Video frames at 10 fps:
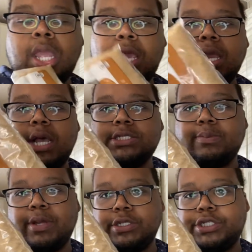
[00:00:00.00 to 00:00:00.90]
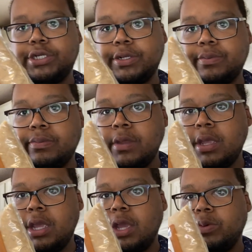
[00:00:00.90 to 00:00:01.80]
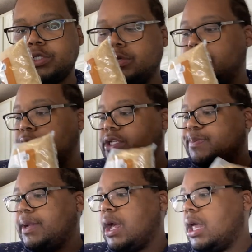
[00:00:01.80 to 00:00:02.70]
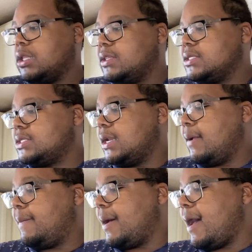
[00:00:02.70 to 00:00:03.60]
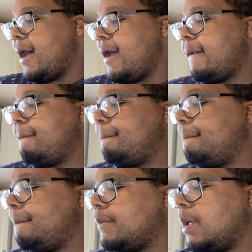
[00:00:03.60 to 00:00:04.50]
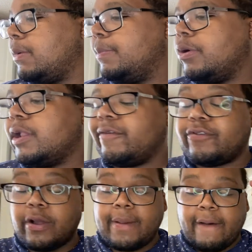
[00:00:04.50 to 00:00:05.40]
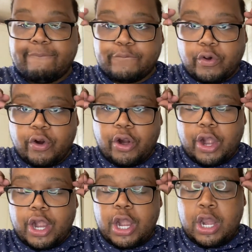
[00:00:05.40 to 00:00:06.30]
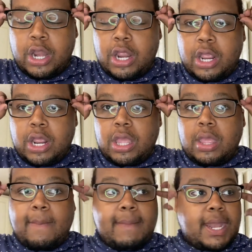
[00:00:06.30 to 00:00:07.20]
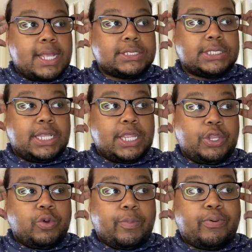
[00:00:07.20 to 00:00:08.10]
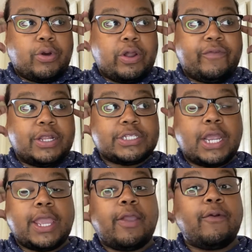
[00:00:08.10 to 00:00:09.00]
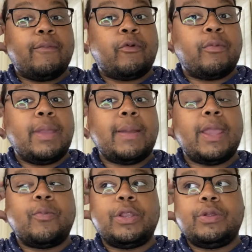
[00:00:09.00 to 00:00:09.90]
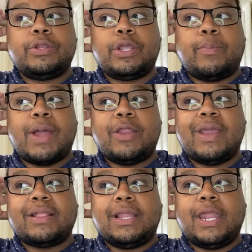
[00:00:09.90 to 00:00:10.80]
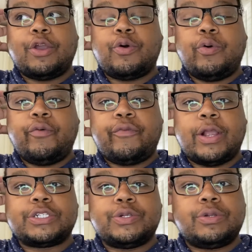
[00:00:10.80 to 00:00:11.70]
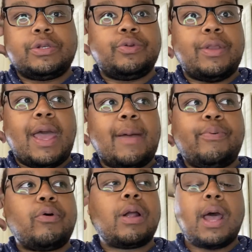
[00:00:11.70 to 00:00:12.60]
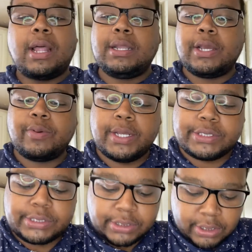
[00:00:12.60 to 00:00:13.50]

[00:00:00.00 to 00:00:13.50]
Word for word: Got some brown sugar. And what you're gonna do is put all of this in a pot. I'm gonna boil it for about four minutes and then you will pour it over your turkey. Remember, and when you do your brine, you have to let it cool first. You do, do not pour hot liquids